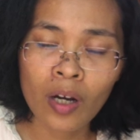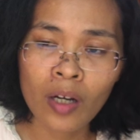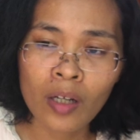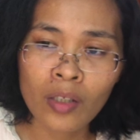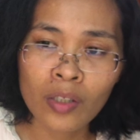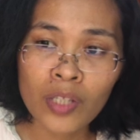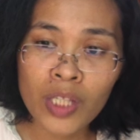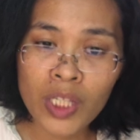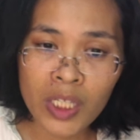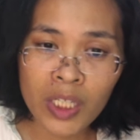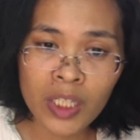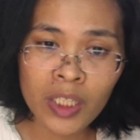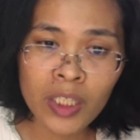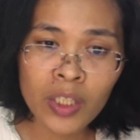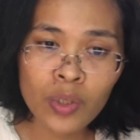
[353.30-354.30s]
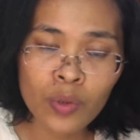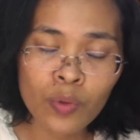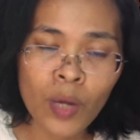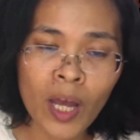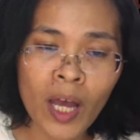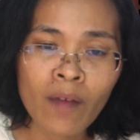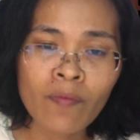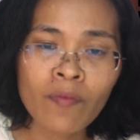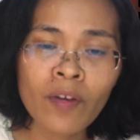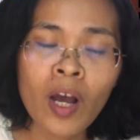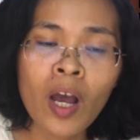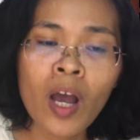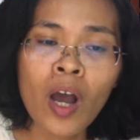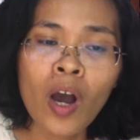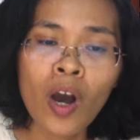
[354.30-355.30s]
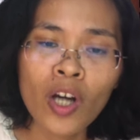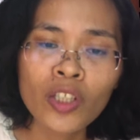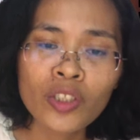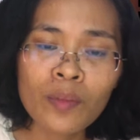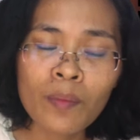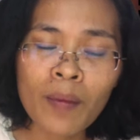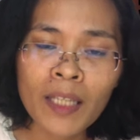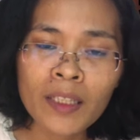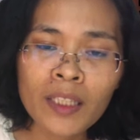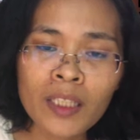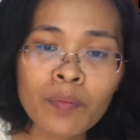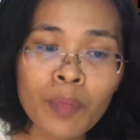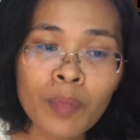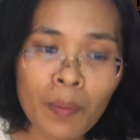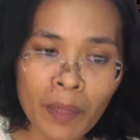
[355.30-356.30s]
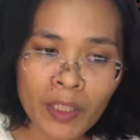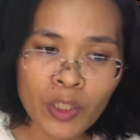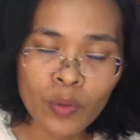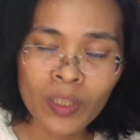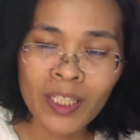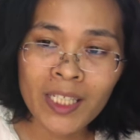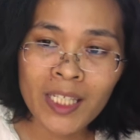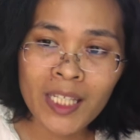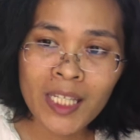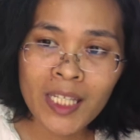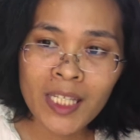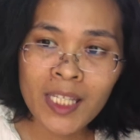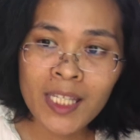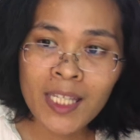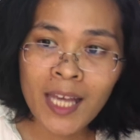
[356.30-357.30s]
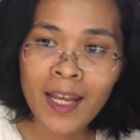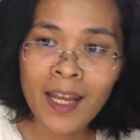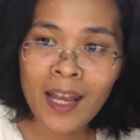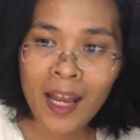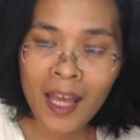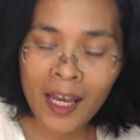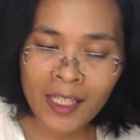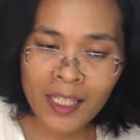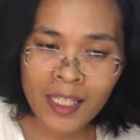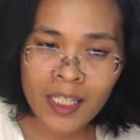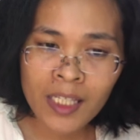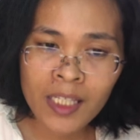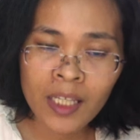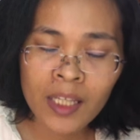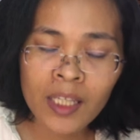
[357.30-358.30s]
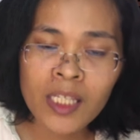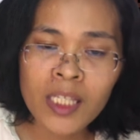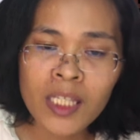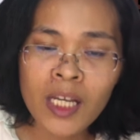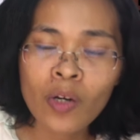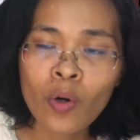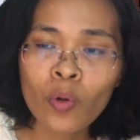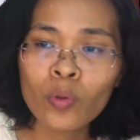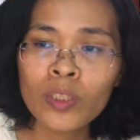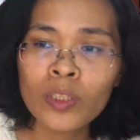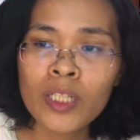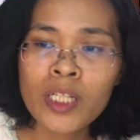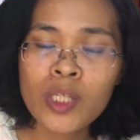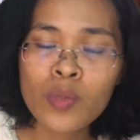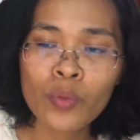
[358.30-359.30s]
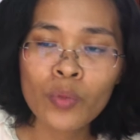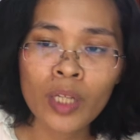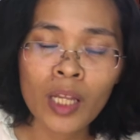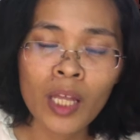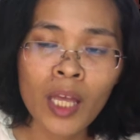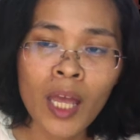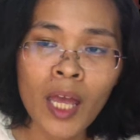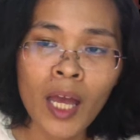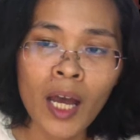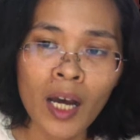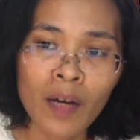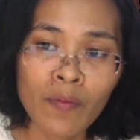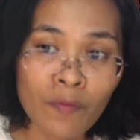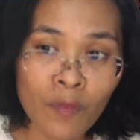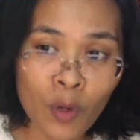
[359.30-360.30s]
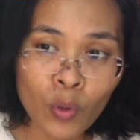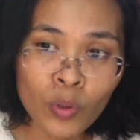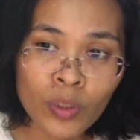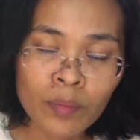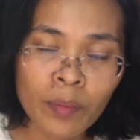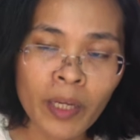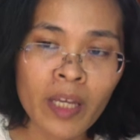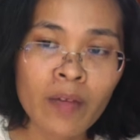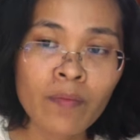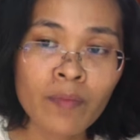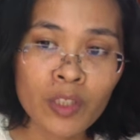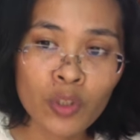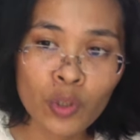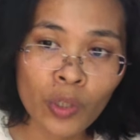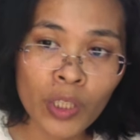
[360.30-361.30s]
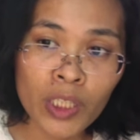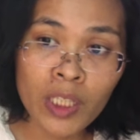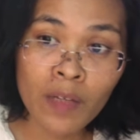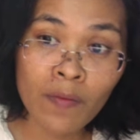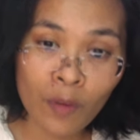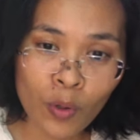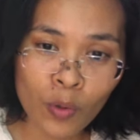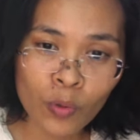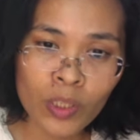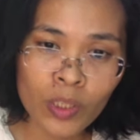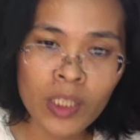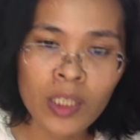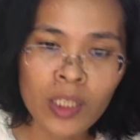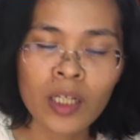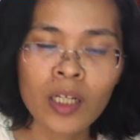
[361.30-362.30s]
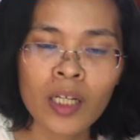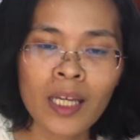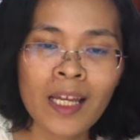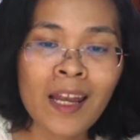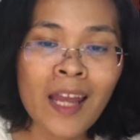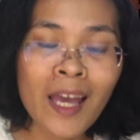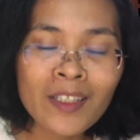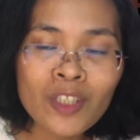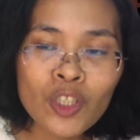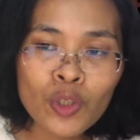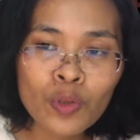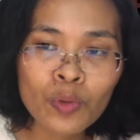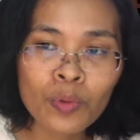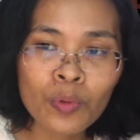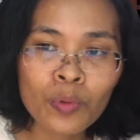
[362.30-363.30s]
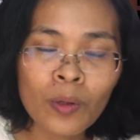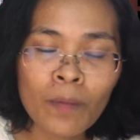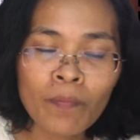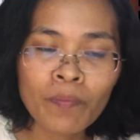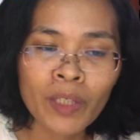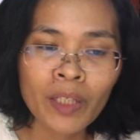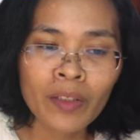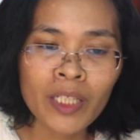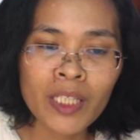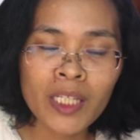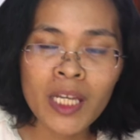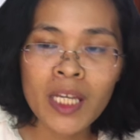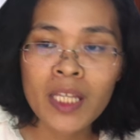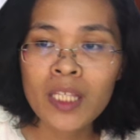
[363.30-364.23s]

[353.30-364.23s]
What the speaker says: considered to have automatic perpetual existence unless the stockholders will vote by a majority vote, elects to retain the